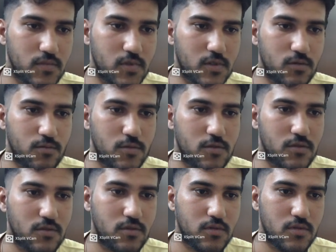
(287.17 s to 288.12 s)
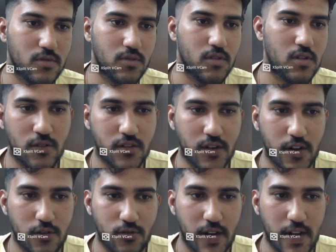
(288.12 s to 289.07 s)
Oops. It's
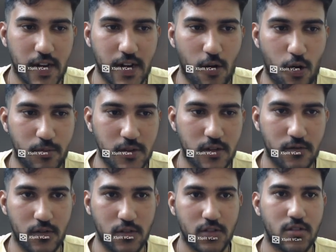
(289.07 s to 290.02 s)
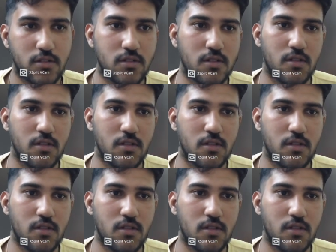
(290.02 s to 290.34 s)
going to take an object first.